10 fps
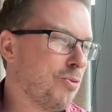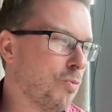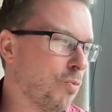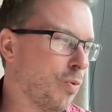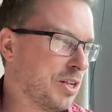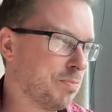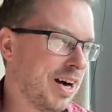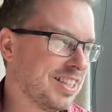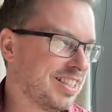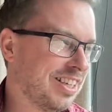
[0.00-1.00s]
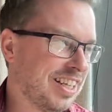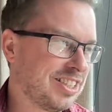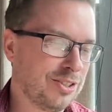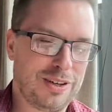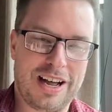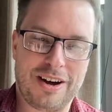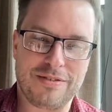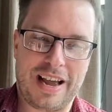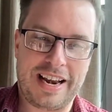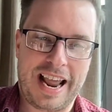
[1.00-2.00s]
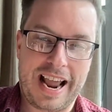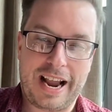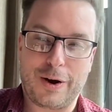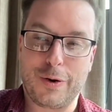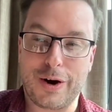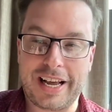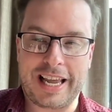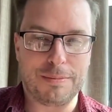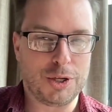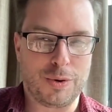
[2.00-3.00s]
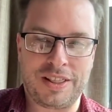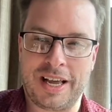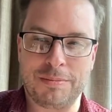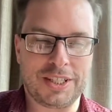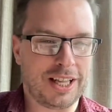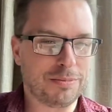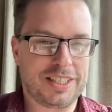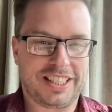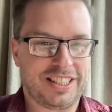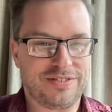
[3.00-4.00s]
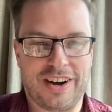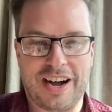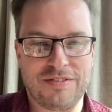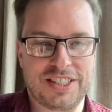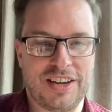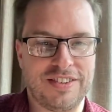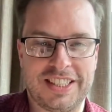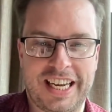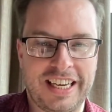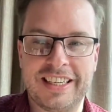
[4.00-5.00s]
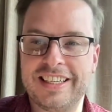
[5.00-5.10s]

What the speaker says: which parts did I still love and could I keep doing them till I'm 65, 70.